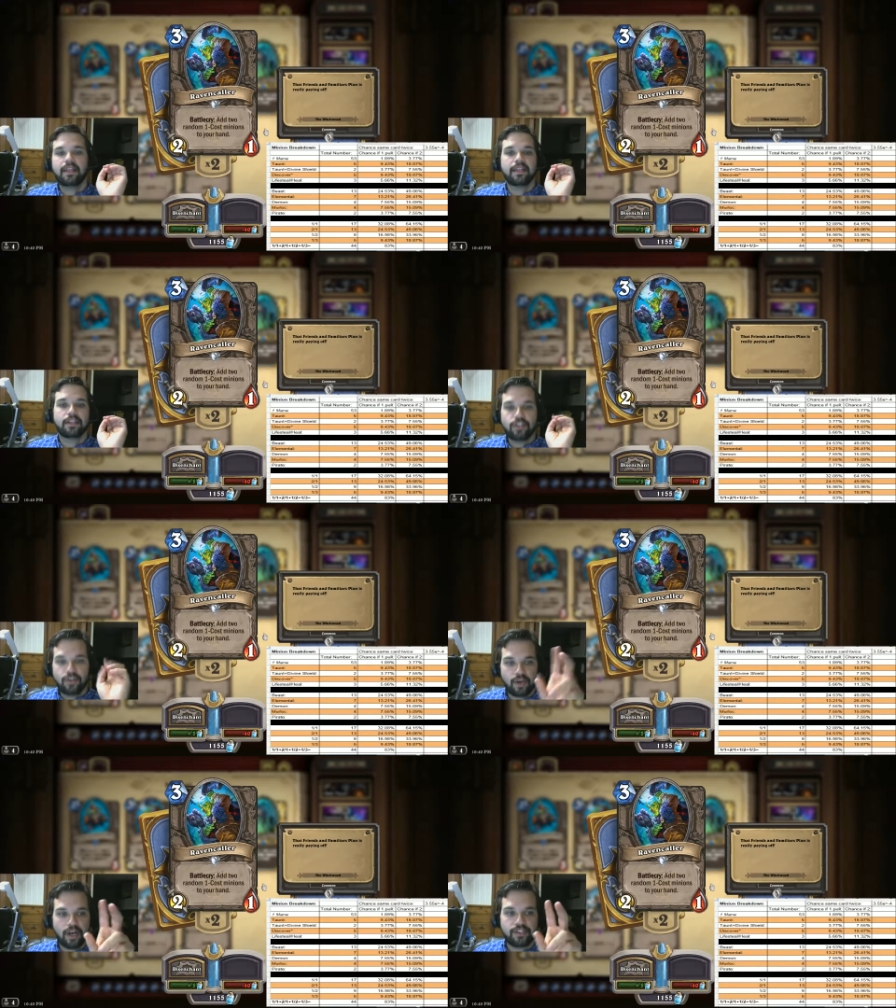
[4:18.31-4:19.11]
the 2
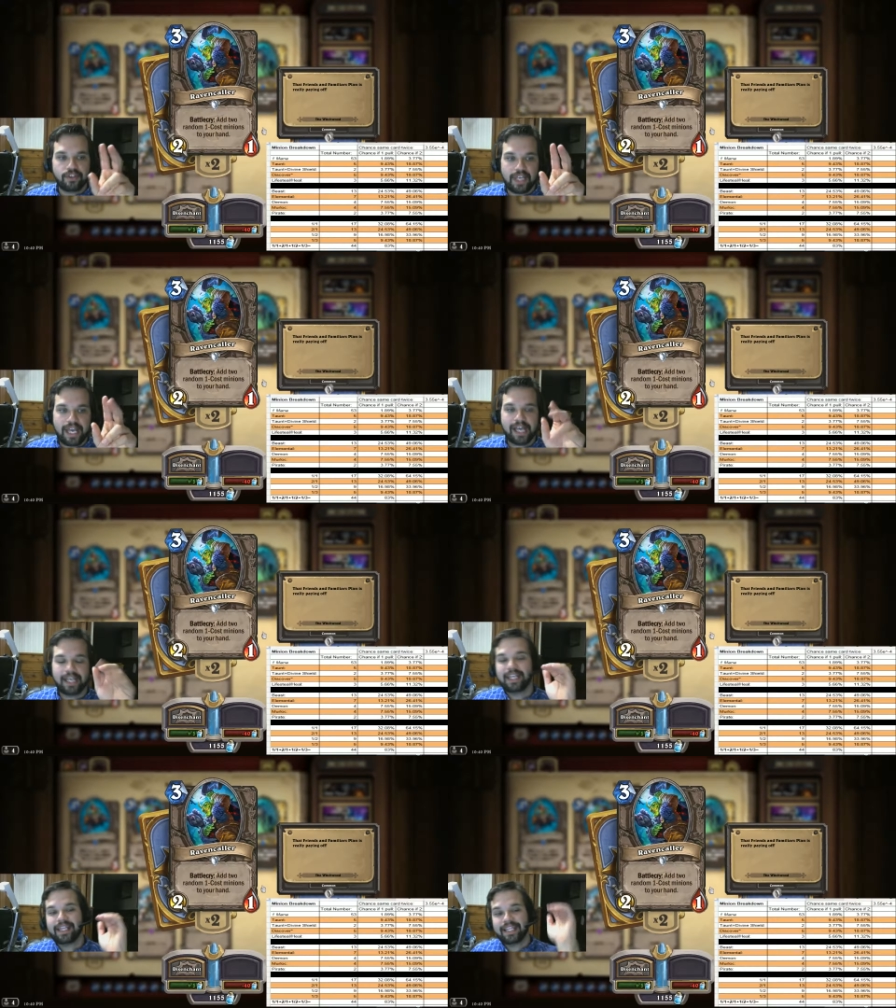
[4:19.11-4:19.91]
cards you can
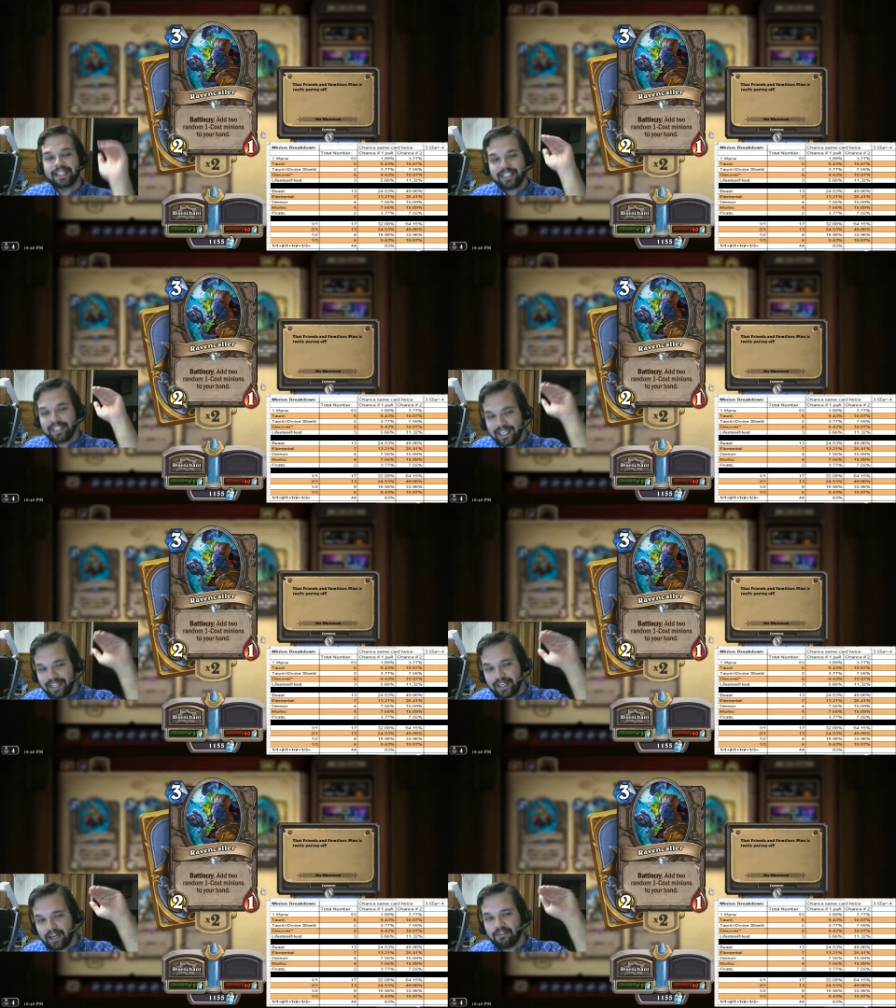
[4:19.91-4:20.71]
get, the
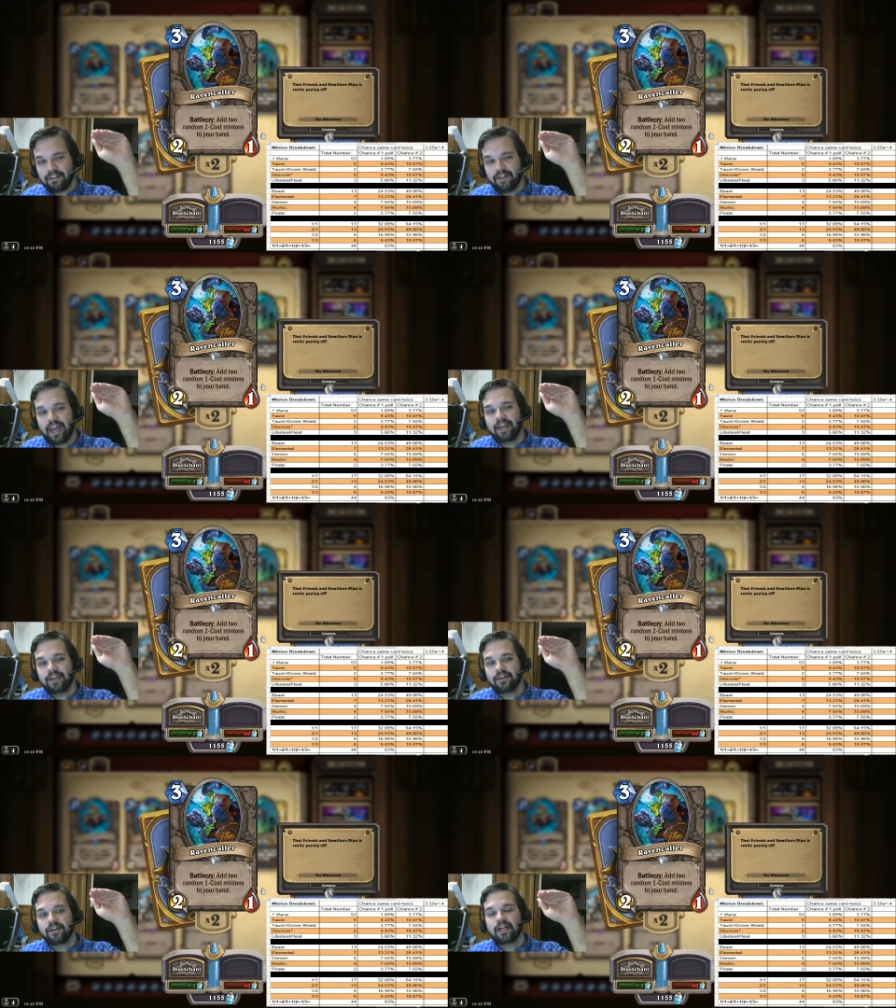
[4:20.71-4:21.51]
ceiling of the value